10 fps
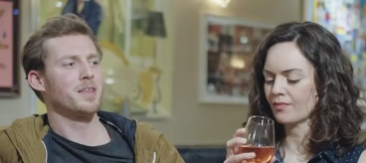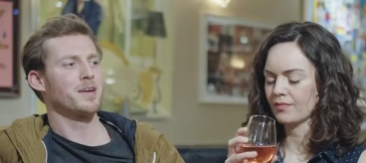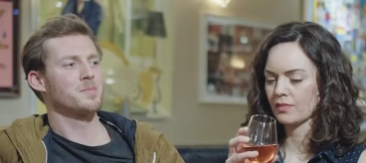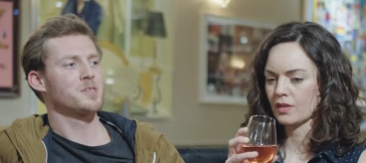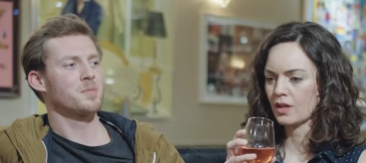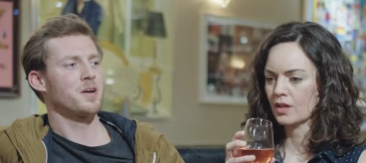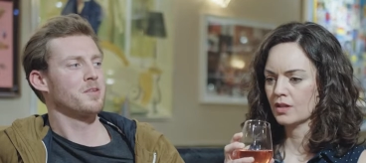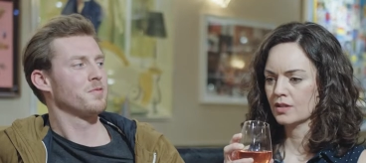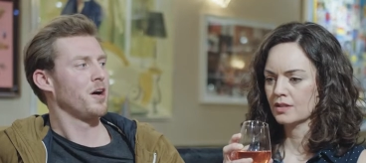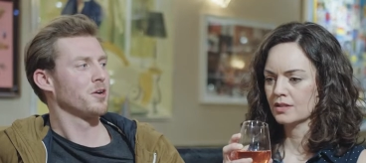Speaker 1: think I'm some kind
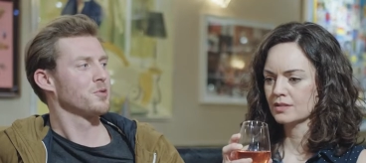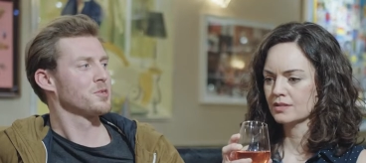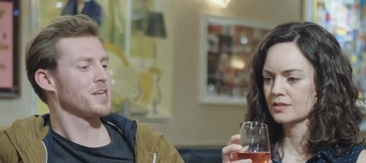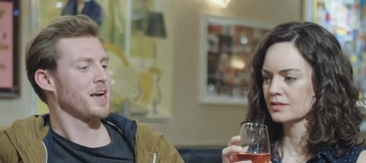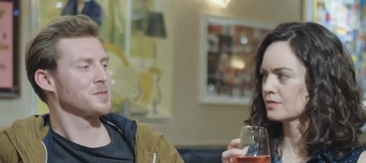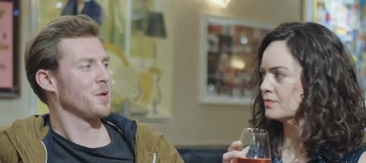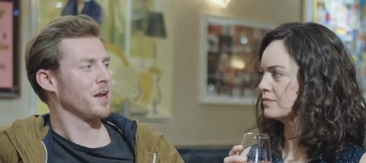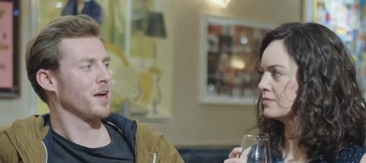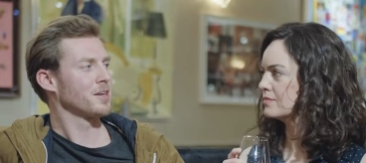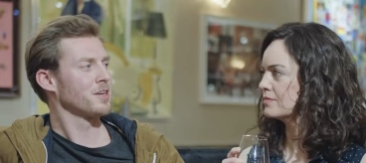of hardcore sex
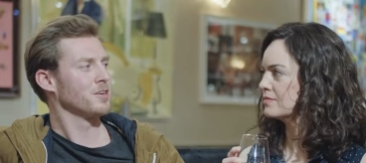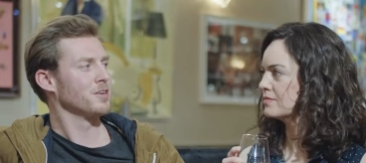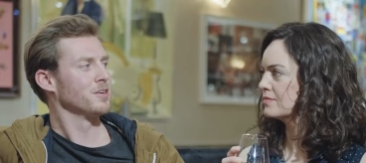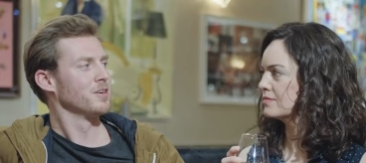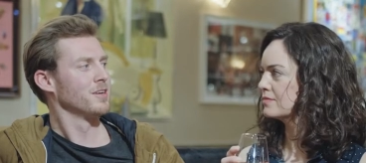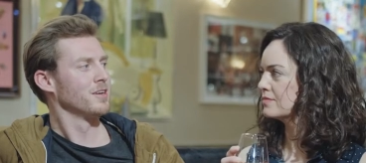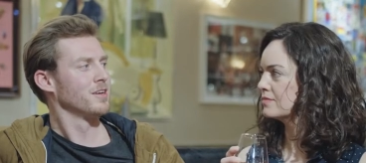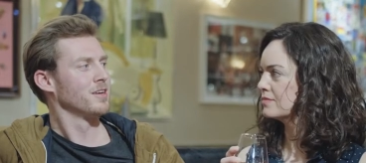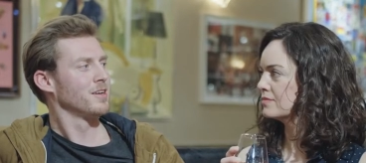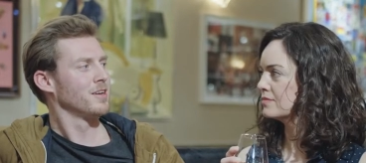maniac, don't you?
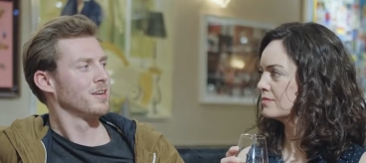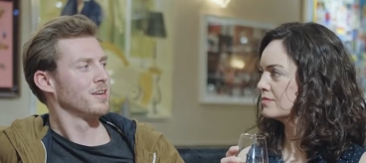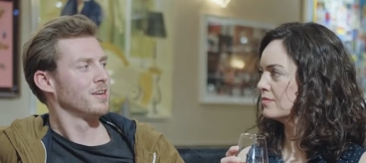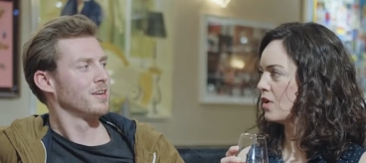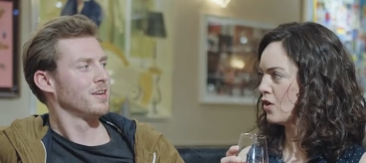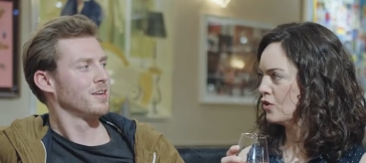Are